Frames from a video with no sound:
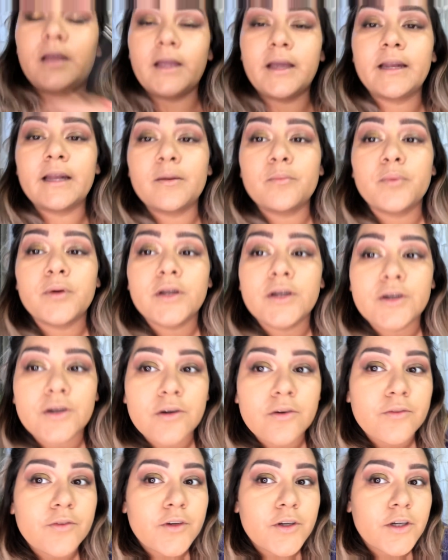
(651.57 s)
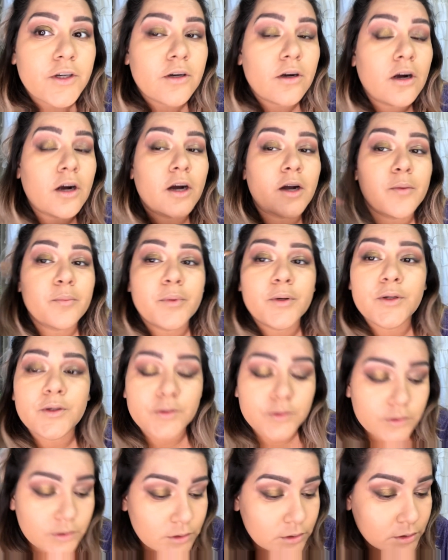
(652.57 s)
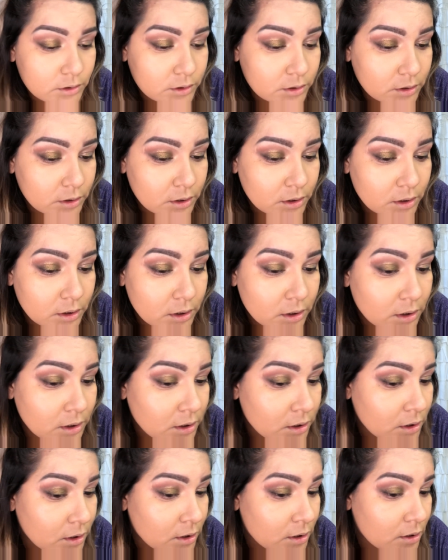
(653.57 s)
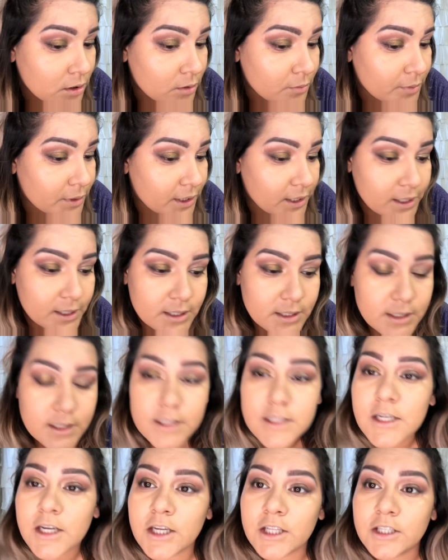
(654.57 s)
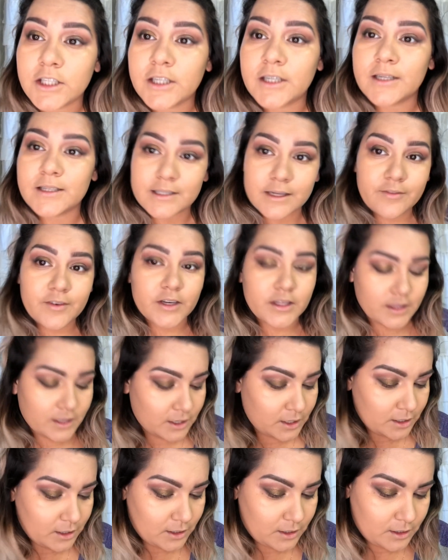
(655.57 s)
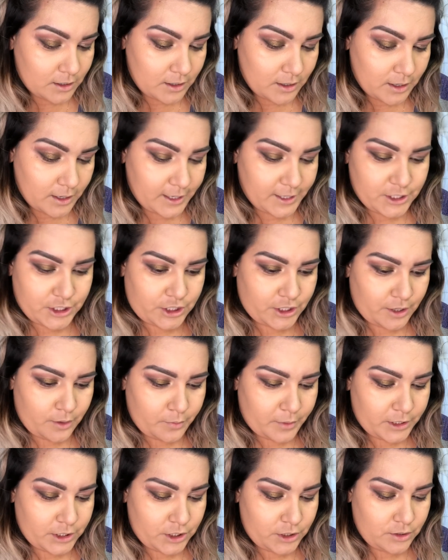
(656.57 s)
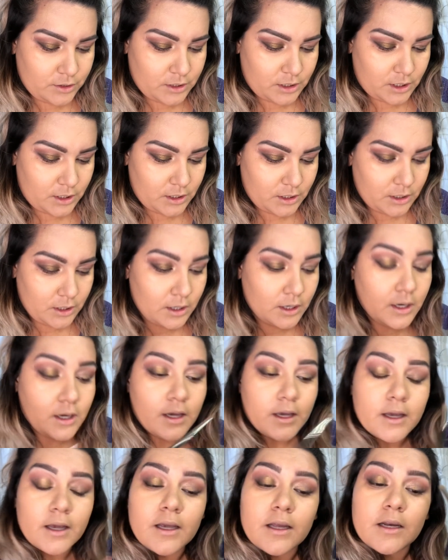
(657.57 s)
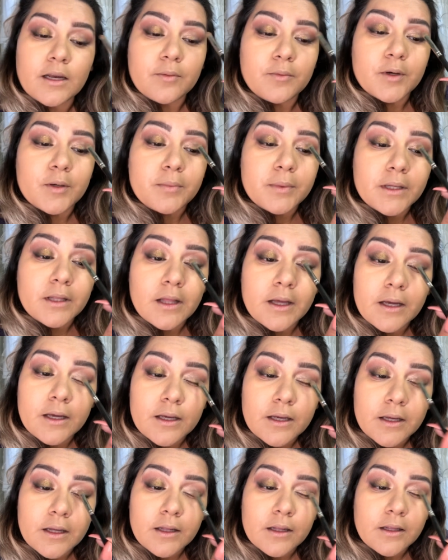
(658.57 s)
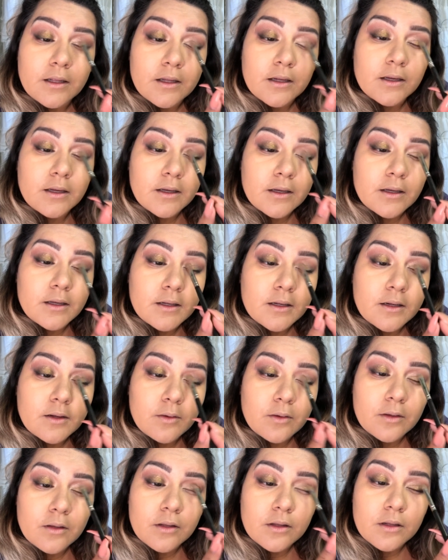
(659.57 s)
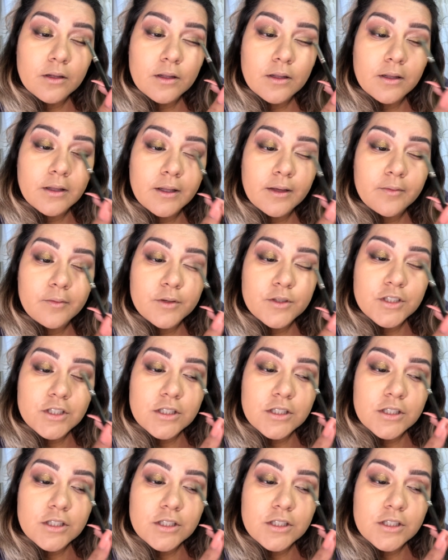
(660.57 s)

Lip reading: And I put it over Harpoon because this color is everything. And I just couldn't wait to use it. And it would be like, it would